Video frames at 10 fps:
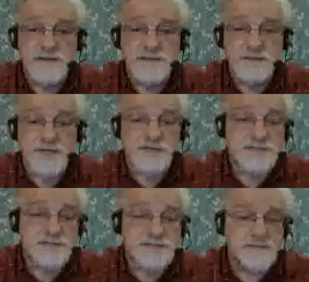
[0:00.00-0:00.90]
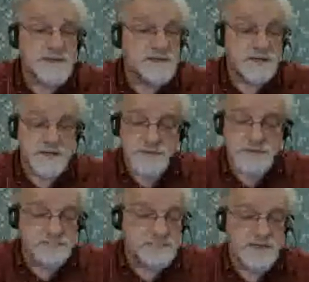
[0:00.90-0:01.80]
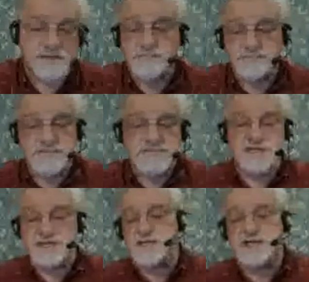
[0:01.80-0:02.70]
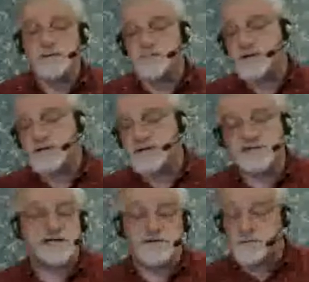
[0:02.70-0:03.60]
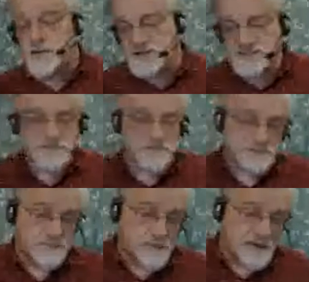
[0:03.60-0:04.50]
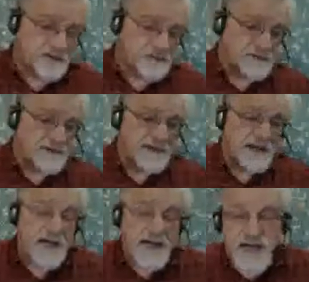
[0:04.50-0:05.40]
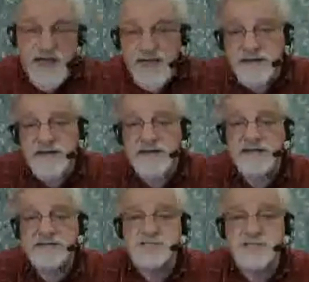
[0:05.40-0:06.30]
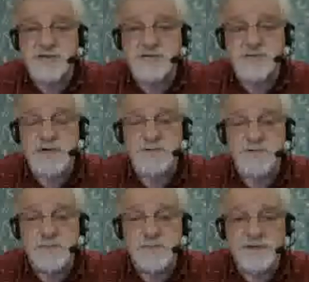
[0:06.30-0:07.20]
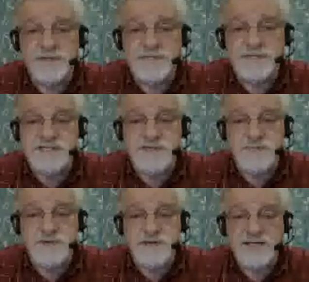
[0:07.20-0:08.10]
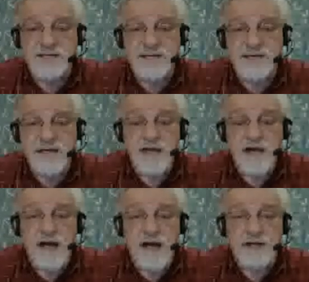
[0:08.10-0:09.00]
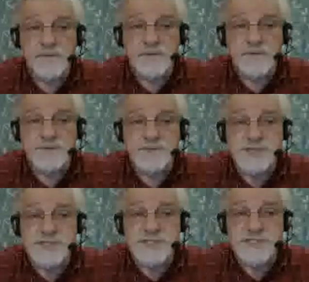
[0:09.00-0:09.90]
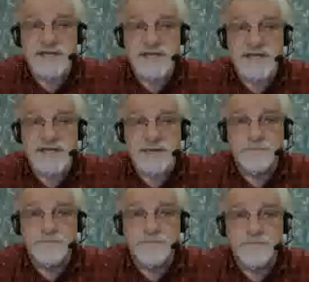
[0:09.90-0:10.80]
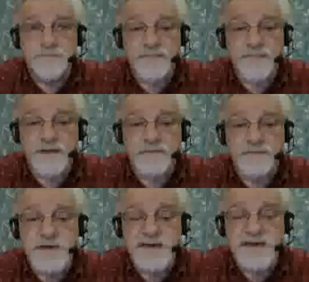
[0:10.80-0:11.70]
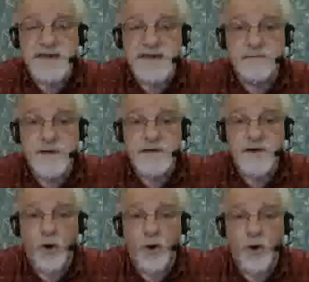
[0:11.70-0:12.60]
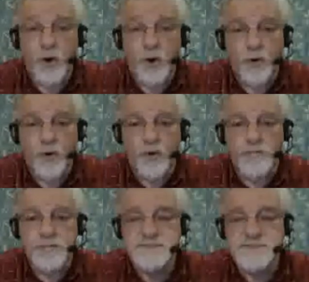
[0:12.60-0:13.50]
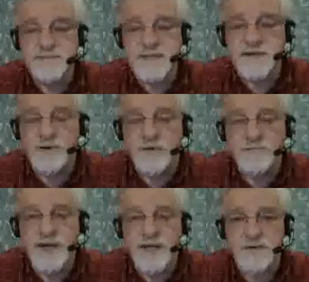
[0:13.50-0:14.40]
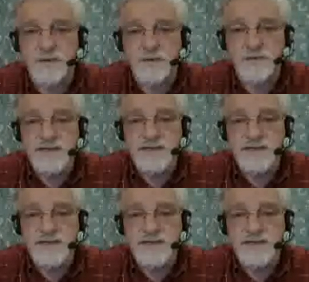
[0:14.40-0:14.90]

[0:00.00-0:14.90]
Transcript: to my system, another, you know, six gigabyte, uh, terabytes or whatever. And instead of trying to rebuild the system or anything, I will just um, rename home to being home.old.